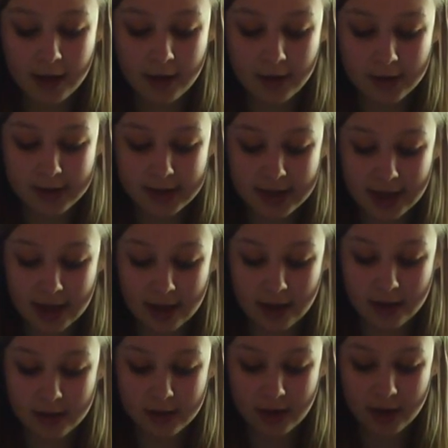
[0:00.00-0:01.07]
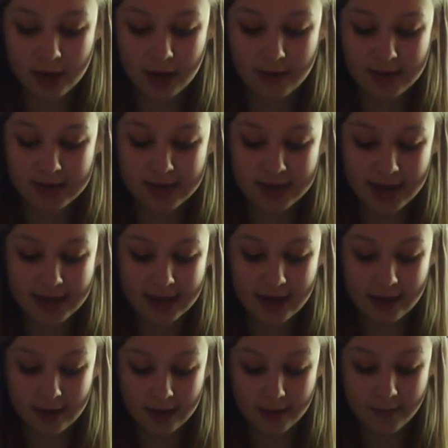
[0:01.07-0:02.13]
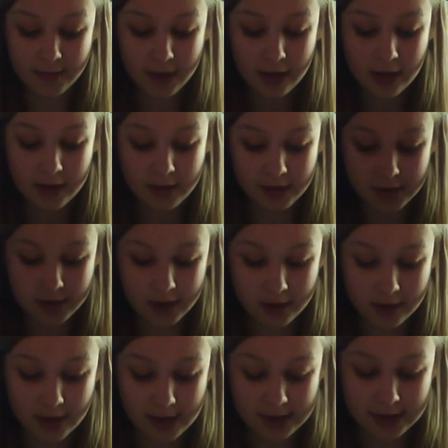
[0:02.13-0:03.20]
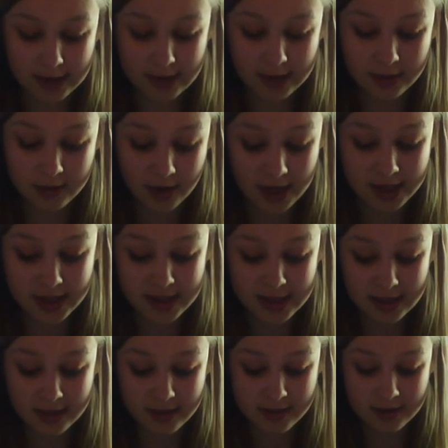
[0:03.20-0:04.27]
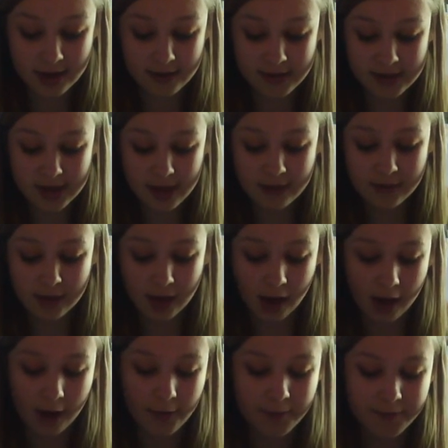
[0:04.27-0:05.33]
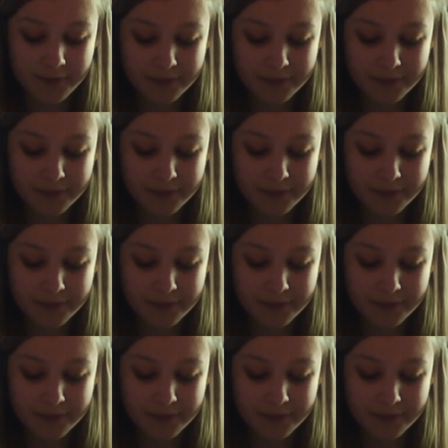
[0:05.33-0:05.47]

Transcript: Not seeing a truck coming straight at her, the truck crashes into the driver's side of the car.